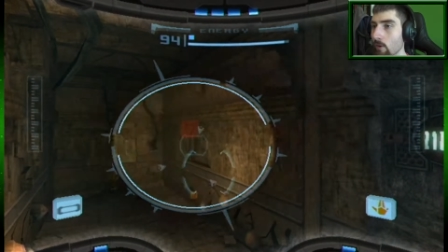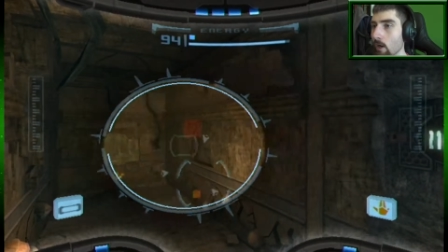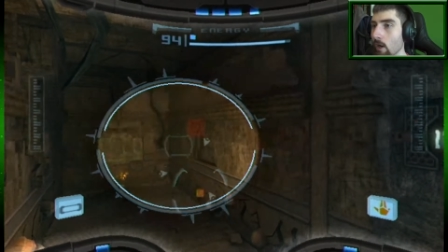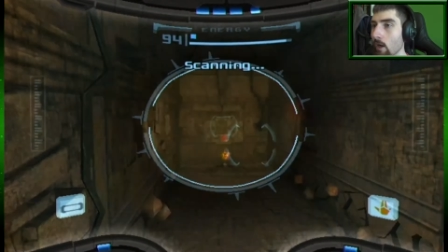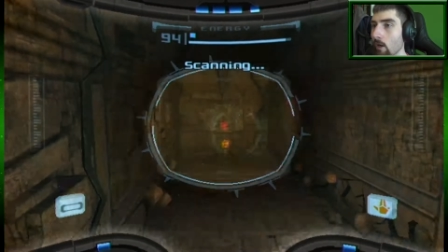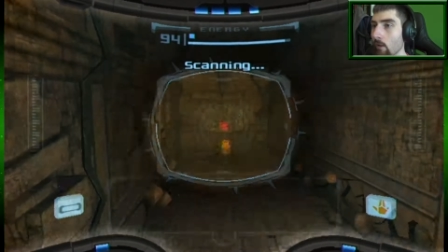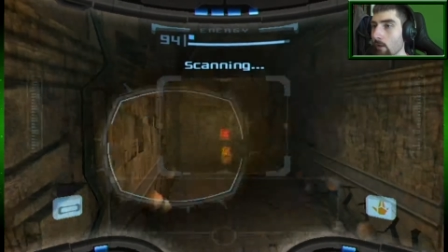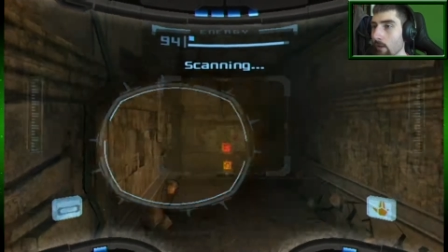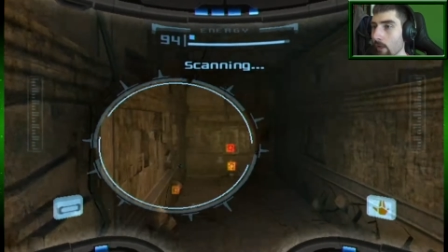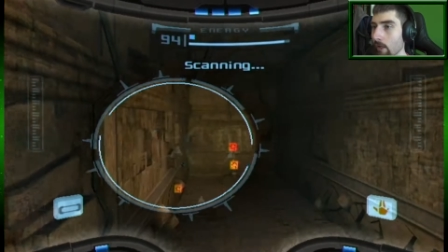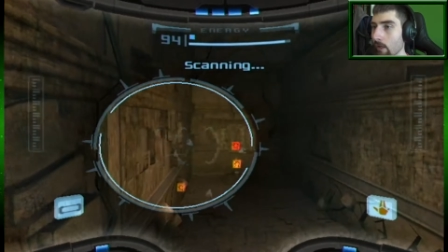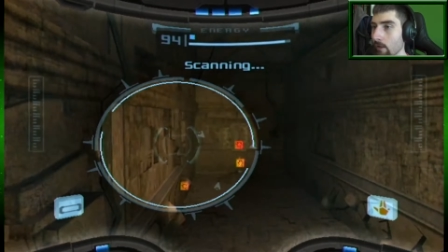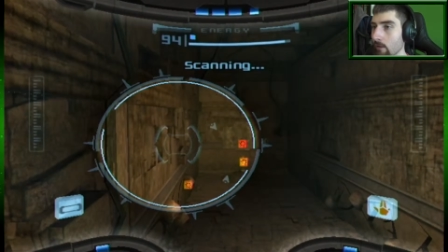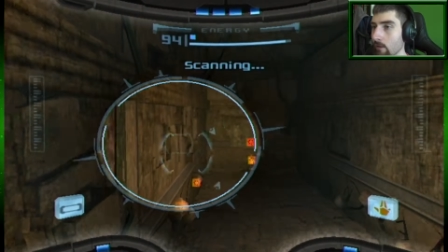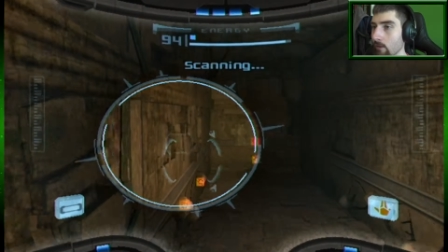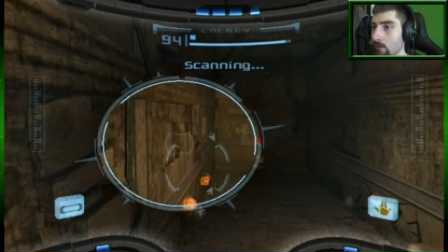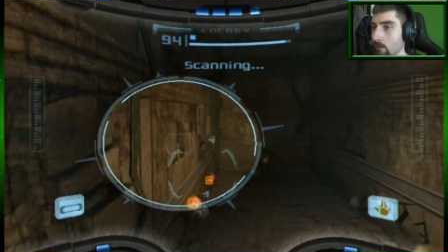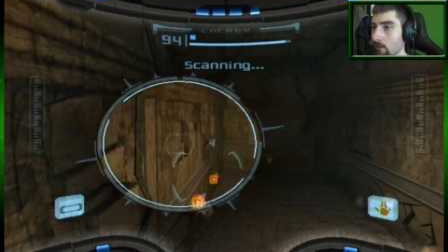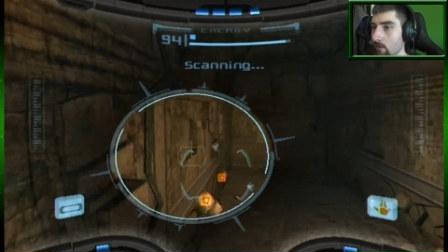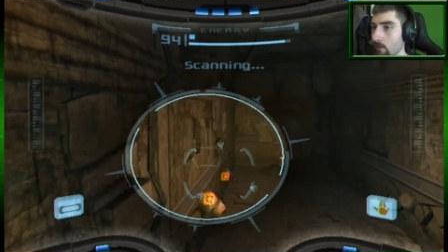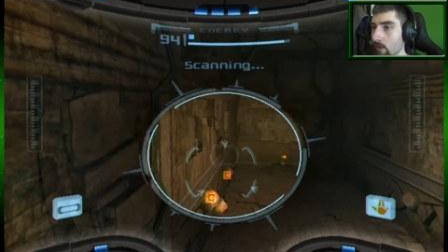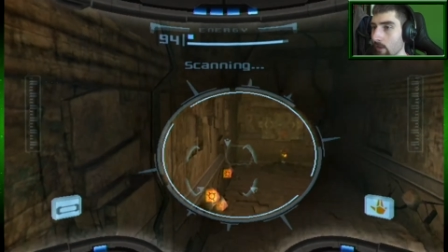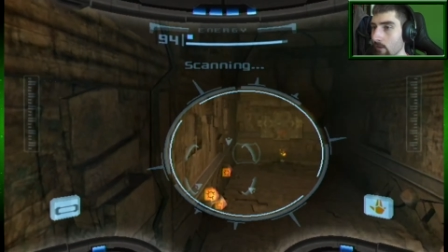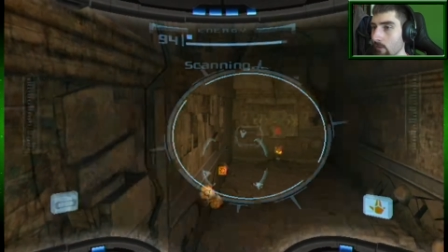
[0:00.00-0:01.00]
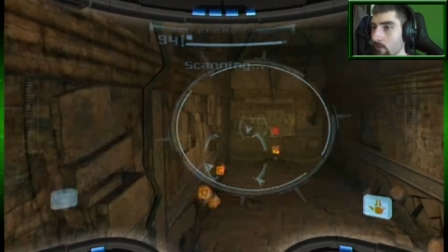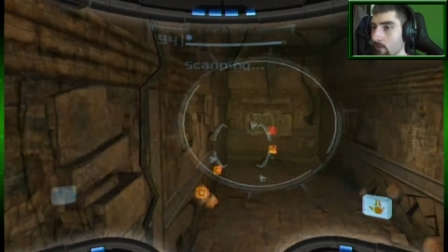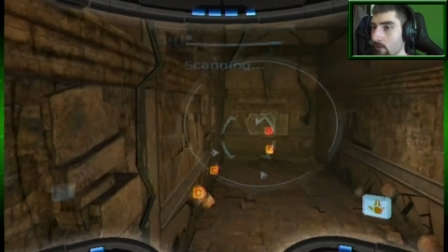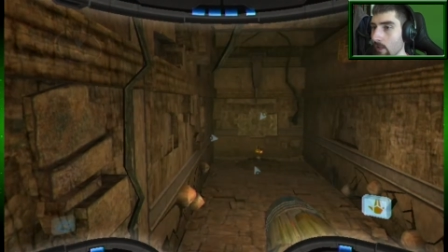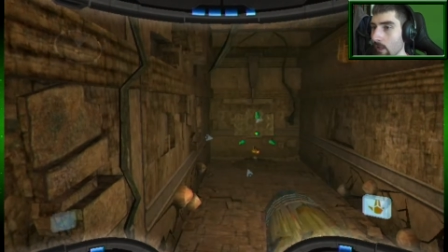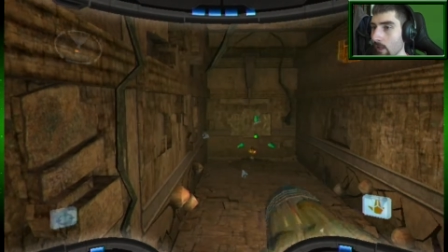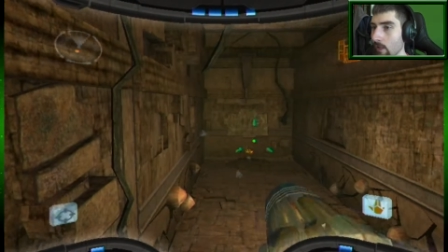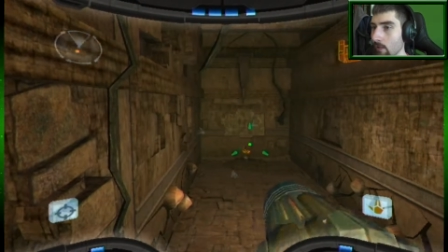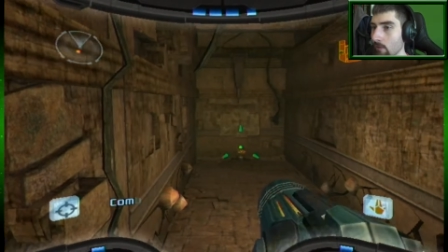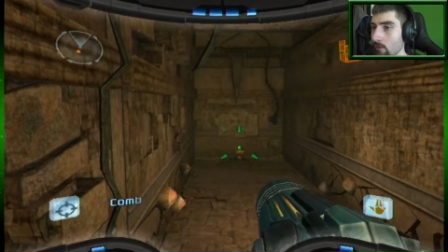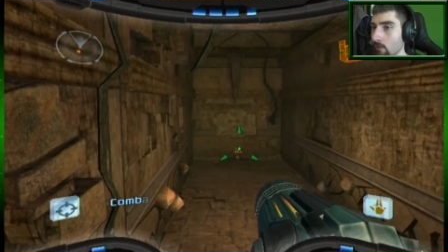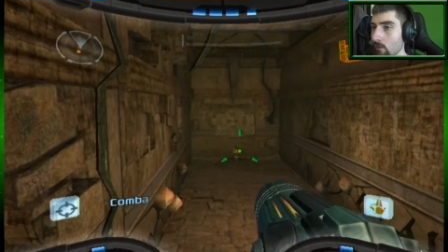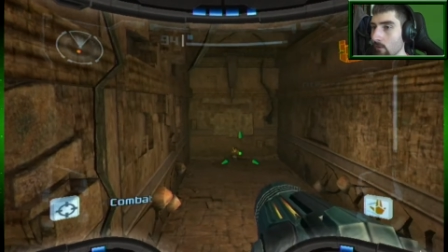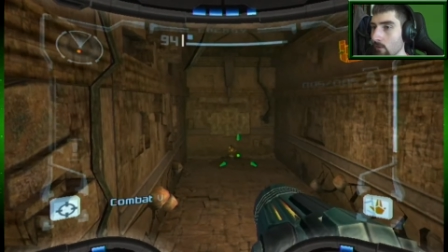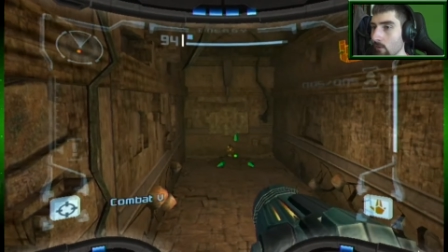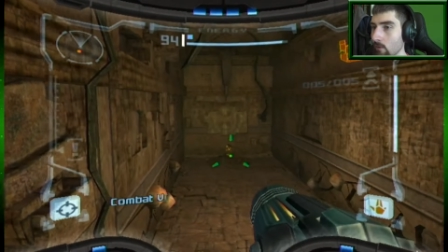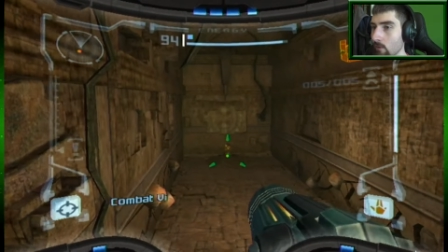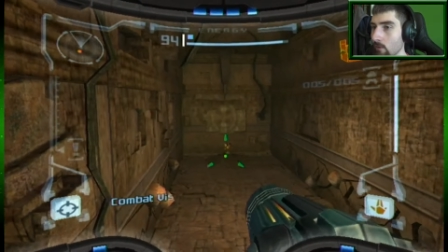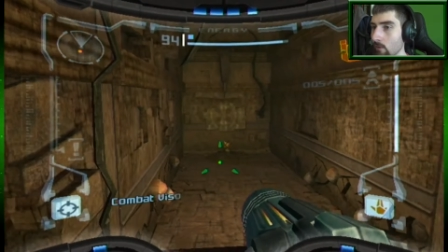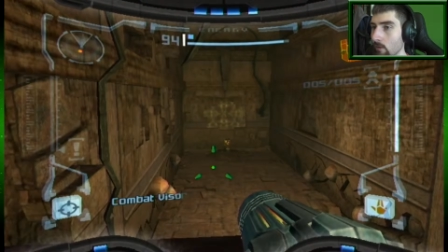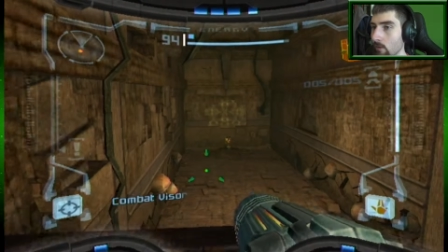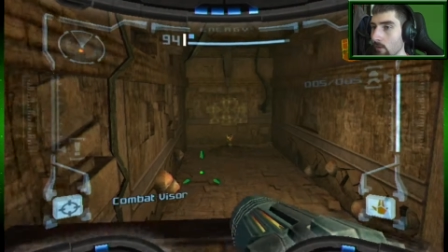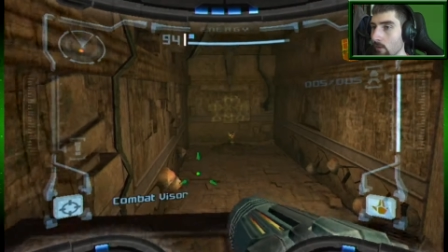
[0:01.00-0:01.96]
Oh, okay. You just had to scan it too.